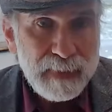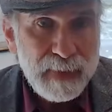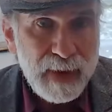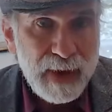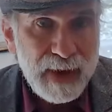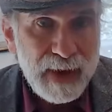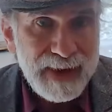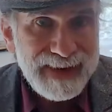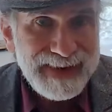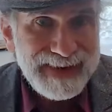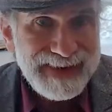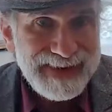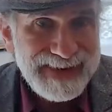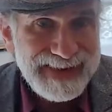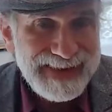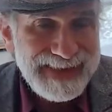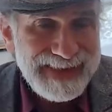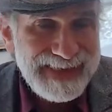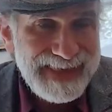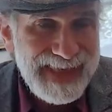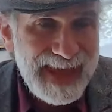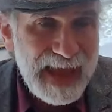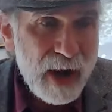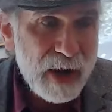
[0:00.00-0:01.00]
but
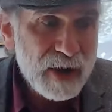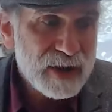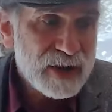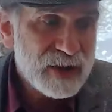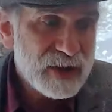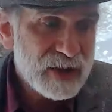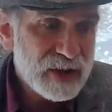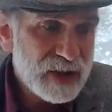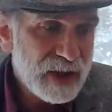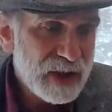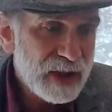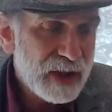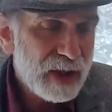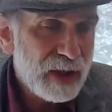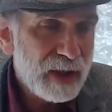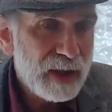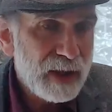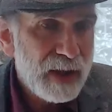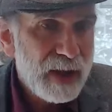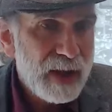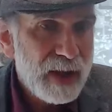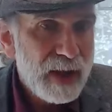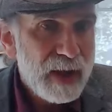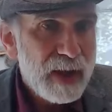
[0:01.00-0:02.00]
they are
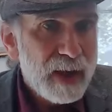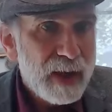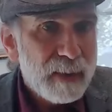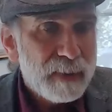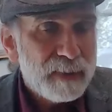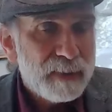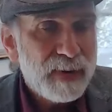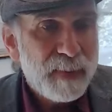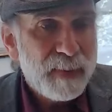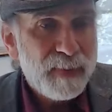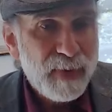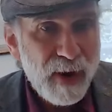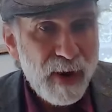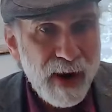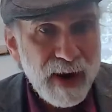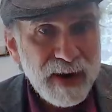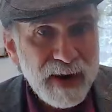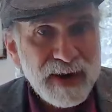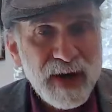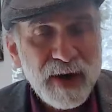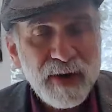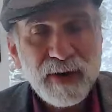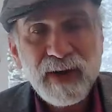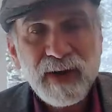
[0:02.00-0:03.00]
still
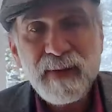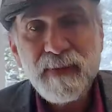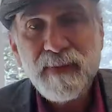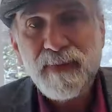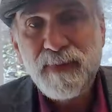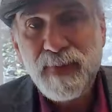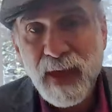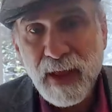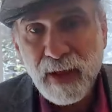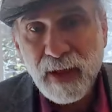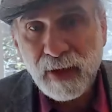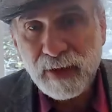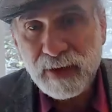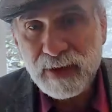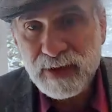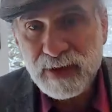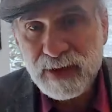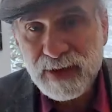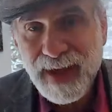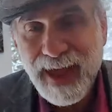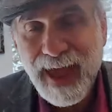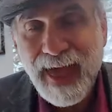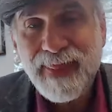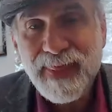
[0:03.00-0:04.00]
proprietarily
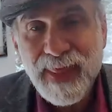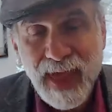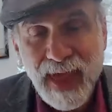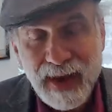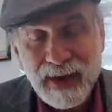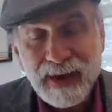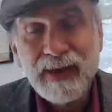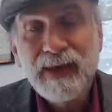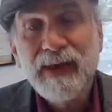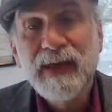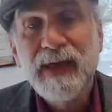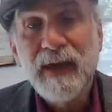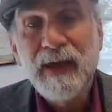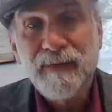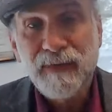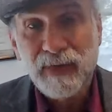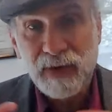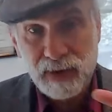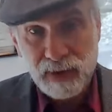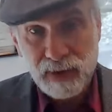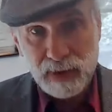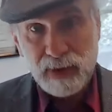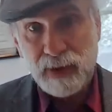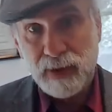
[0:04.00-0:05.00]
built and then
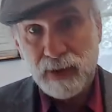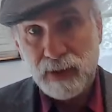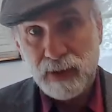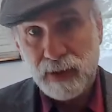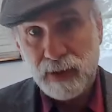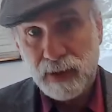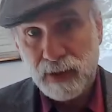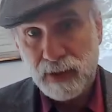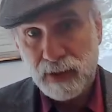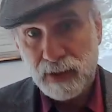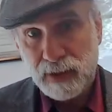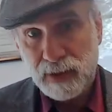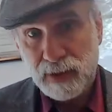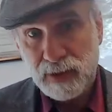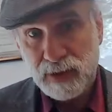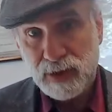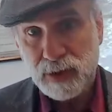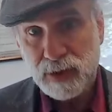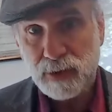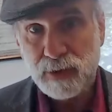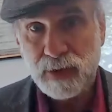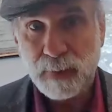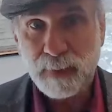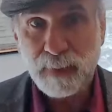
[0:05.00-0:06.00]
given
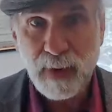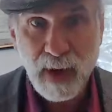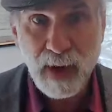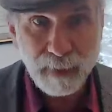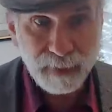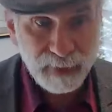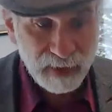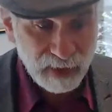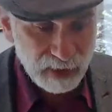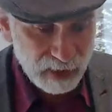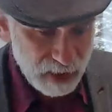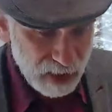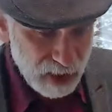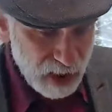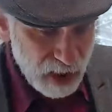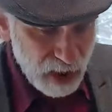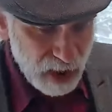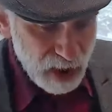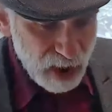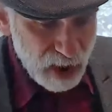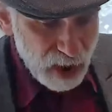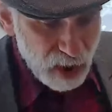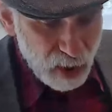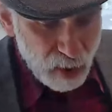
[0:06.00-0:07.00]
to the public,
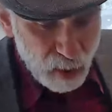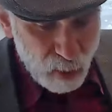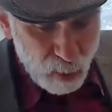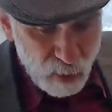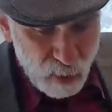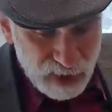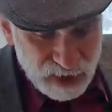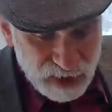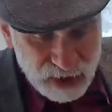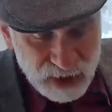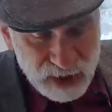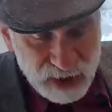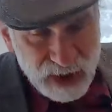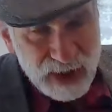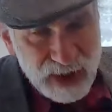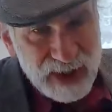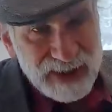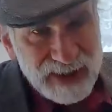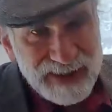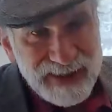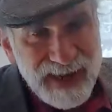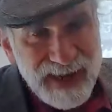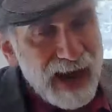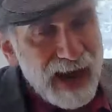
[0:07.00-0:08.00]
which
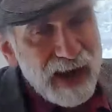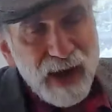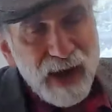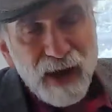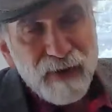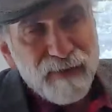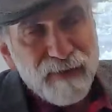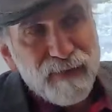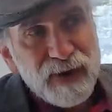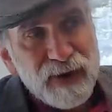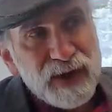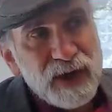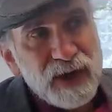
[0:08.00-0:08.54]
is not enough.